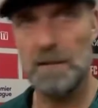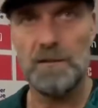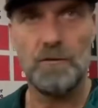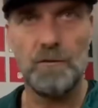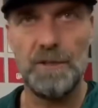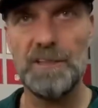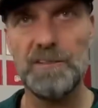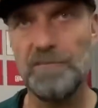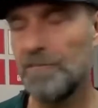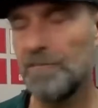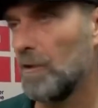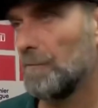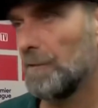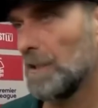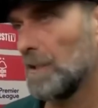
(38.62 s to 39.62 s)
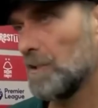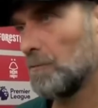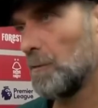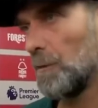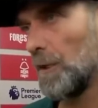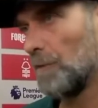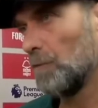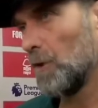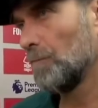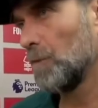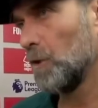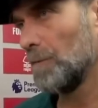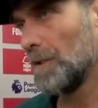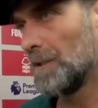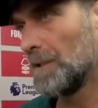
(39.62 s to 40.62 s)
a reason for it, because we were in one
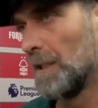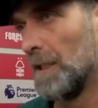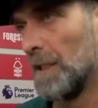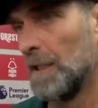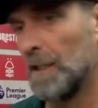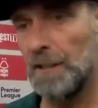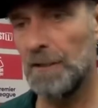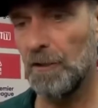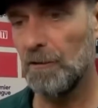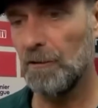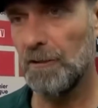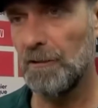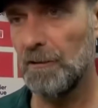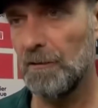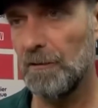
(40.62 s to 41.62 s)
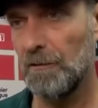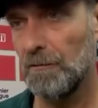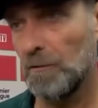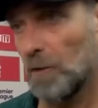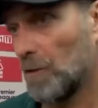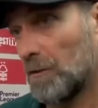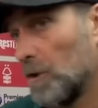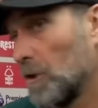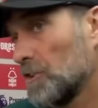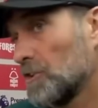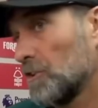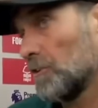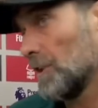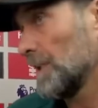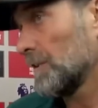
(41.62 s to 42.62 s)
moment not
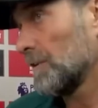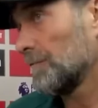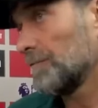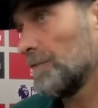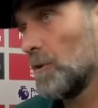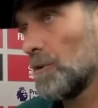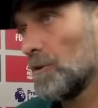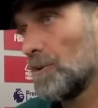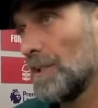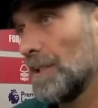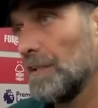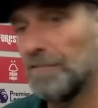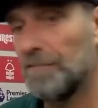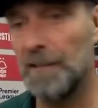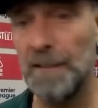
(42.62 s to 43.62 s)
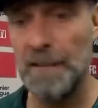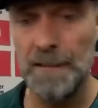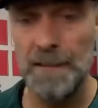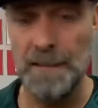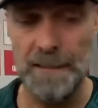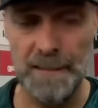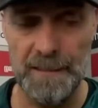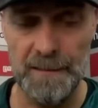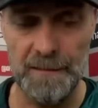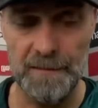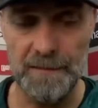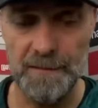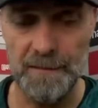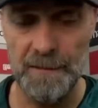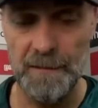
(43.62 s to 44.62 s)
concentrated, not focused enough. And
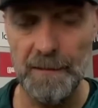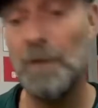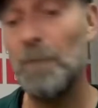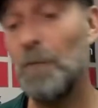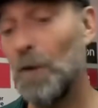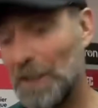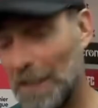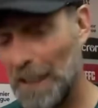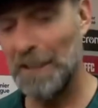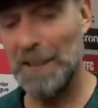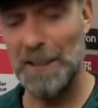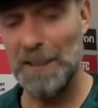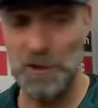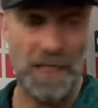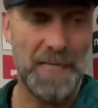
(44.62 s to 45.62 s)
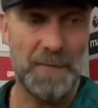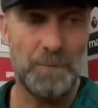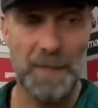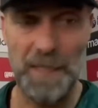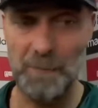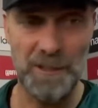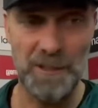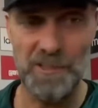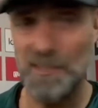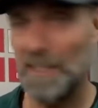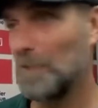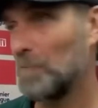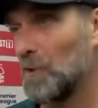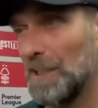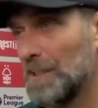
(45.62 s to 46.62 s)
on the other hand side, maybe the
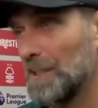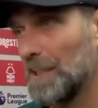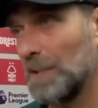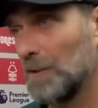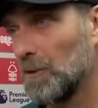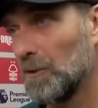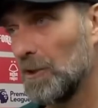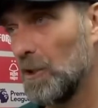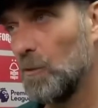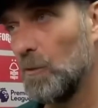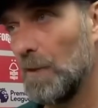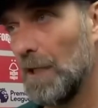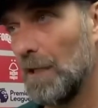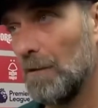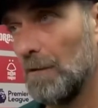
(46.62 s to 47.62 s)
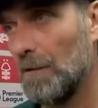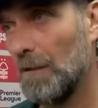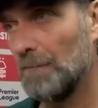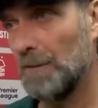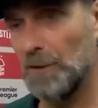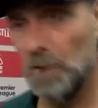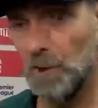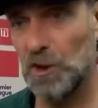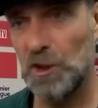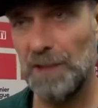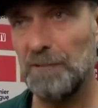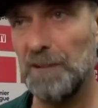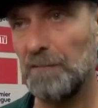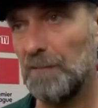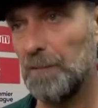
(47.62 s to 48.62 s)
same reason. I don't know.
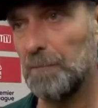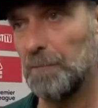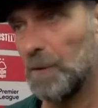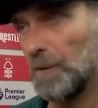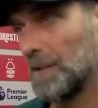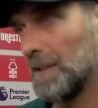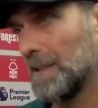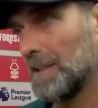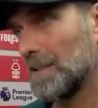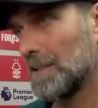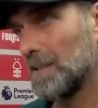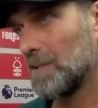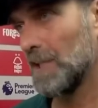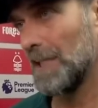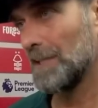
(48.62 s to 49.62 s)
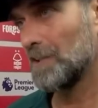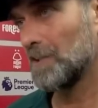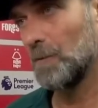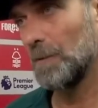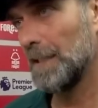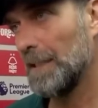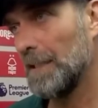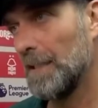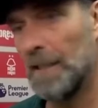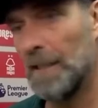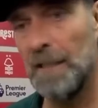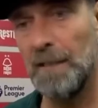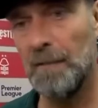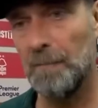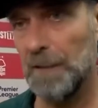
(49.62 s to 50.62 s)
Usually we put these chances away,
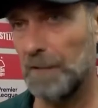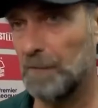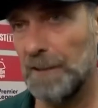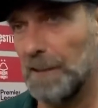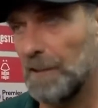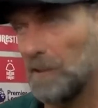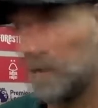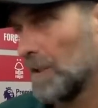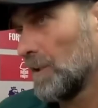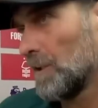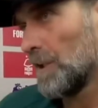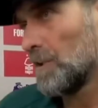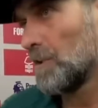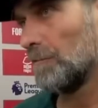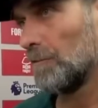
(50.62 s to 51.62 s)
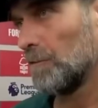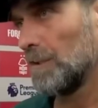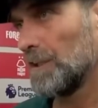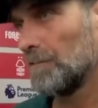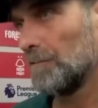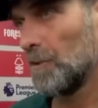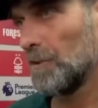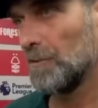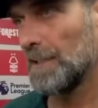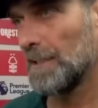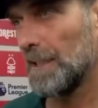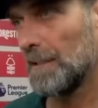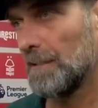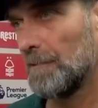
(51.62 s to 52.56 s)
but we didn't, and that's the reason for the result.